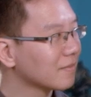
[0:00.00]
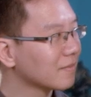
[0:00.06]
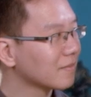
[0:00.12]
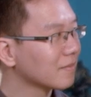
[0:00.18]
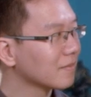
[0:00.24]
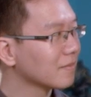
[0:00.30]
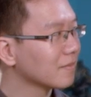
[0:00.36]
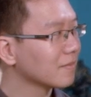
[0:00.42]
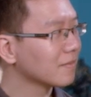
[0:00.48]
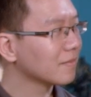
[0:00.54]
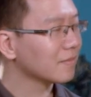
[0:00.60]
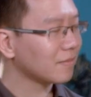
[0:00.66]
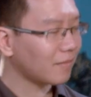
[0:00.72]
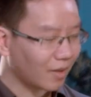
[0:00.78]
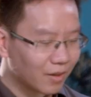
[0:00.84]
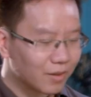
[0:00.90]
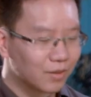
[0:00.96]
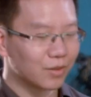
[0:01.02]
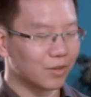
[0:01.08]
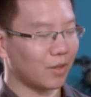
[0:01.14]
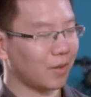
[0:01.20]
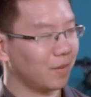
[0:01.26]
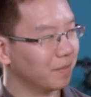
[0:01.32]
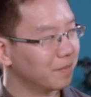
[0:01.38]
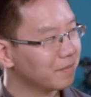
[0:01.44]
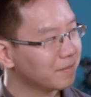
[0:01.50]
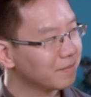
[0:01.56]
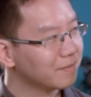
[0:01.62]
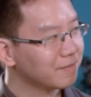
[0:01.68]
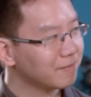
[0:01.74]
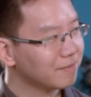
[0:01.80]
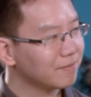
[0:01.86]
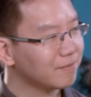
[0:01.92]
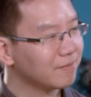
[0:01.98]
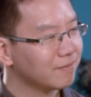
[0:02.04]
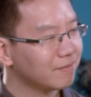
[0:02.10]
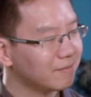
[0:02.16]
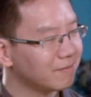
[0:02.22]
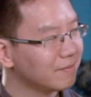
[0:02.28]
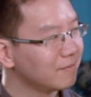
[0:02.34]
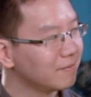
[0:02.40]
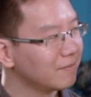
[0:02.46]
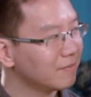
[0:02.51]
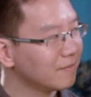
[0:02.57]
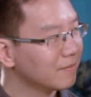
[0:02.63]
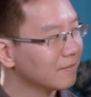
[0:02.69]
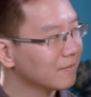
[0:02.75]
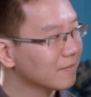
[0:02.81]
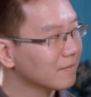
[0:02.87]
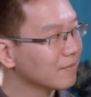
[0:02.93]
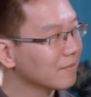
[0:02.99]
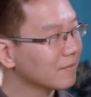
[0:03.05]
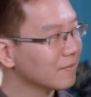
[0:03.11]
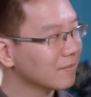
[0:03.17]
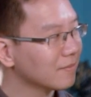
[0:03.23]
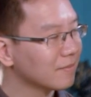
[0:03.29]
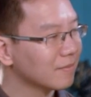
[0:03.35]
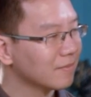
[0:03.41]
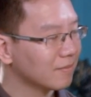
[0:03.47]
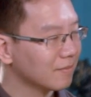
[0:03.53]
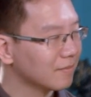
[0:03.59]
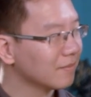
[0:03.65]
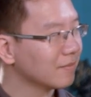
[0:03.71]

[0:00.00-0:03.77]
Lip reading: [no speech]